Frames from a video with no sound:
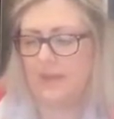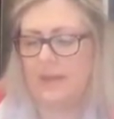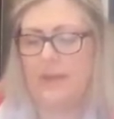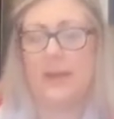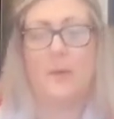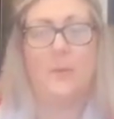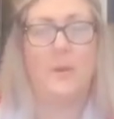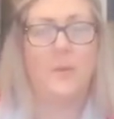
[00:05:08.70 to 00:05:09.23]

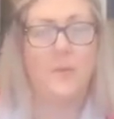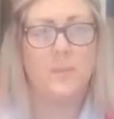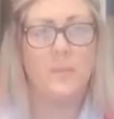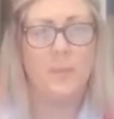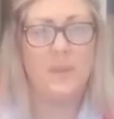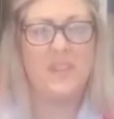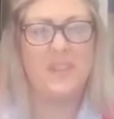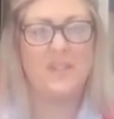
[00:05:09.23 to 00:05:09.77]
Now,
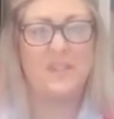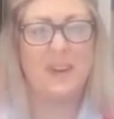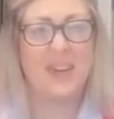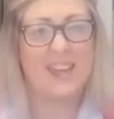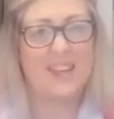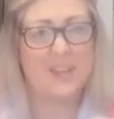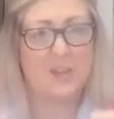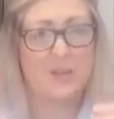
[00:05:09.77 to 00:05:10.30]
with the
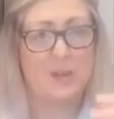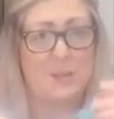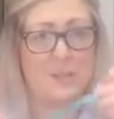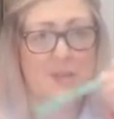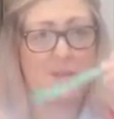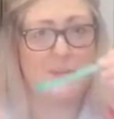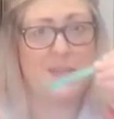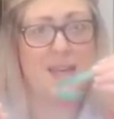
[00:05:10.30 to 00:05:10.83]
fine
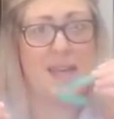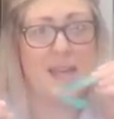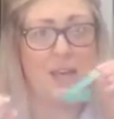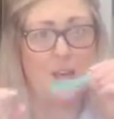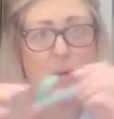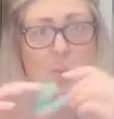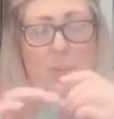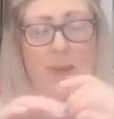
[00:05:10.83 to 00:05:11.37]
strips I was telling
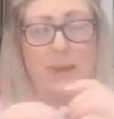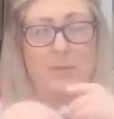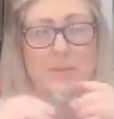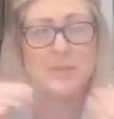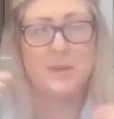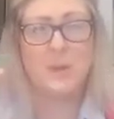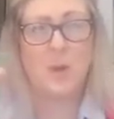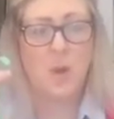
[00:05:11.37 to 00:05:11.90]
you
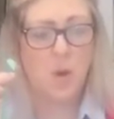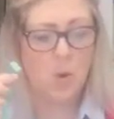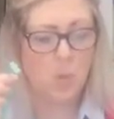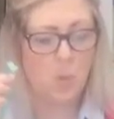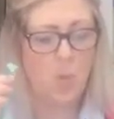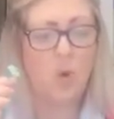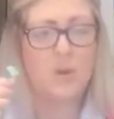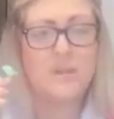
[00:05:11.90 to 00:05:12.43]
about,
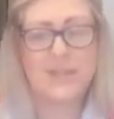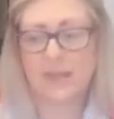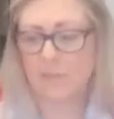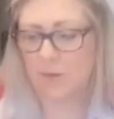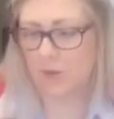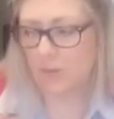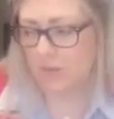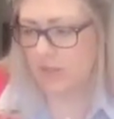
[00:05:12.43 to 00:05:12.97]
what
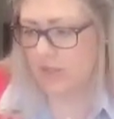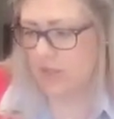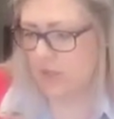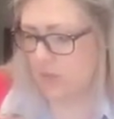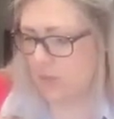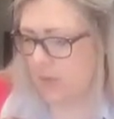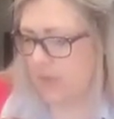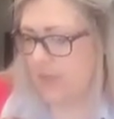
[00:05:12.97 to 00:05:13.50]
I'm going to
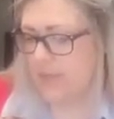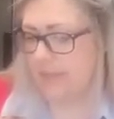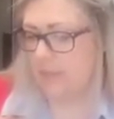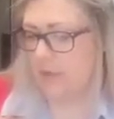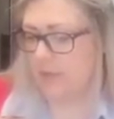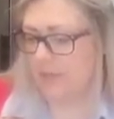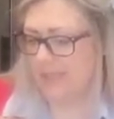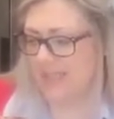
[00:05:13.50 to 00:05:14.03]
do is
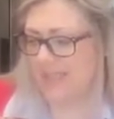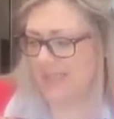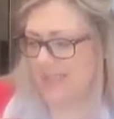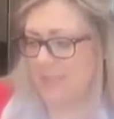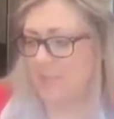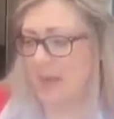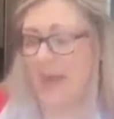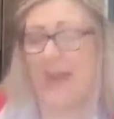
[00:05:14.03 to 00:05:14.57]
I'm going to get
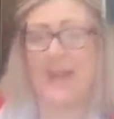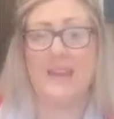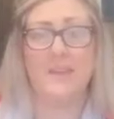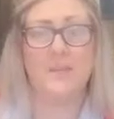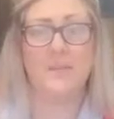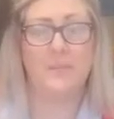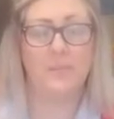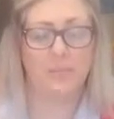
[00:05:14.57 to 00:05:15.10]
a
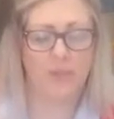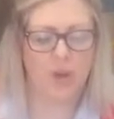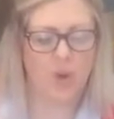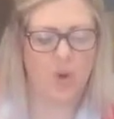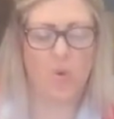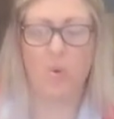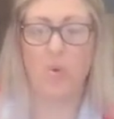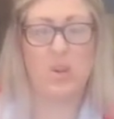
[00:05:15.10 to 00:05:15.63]
pen,
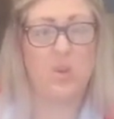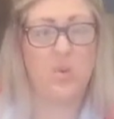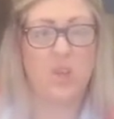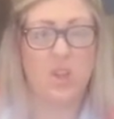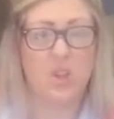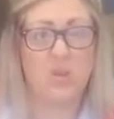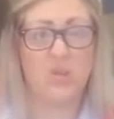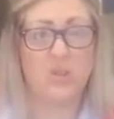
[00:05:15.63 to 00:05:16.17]
or you
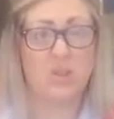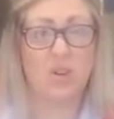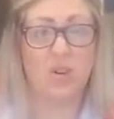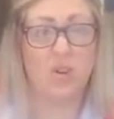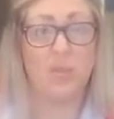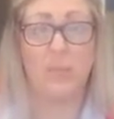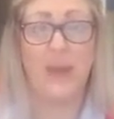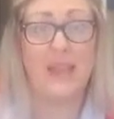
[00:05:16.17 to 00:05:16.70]
can use
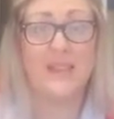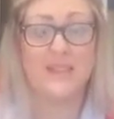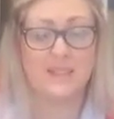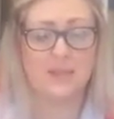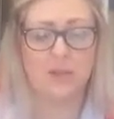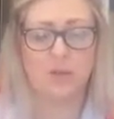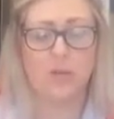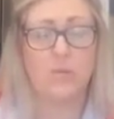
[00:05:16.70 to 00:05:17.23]
your
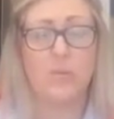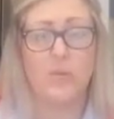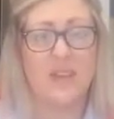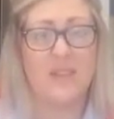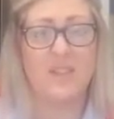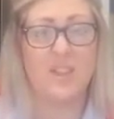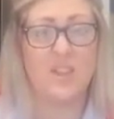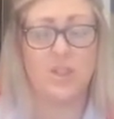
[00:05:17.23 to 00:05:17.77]
pencil or
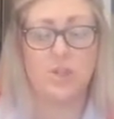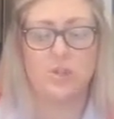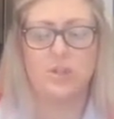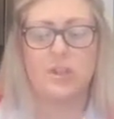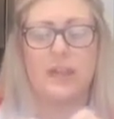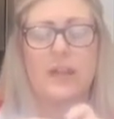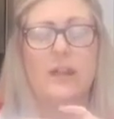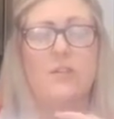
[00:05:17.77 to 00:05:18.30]
whatever the children
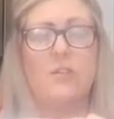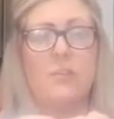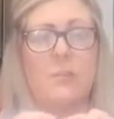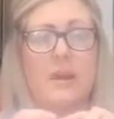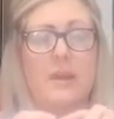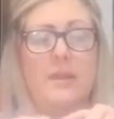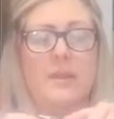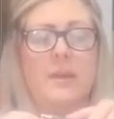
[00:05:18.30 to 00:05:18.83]
are colouring
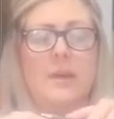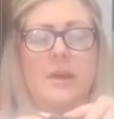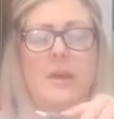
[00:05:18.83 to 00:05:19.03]
with,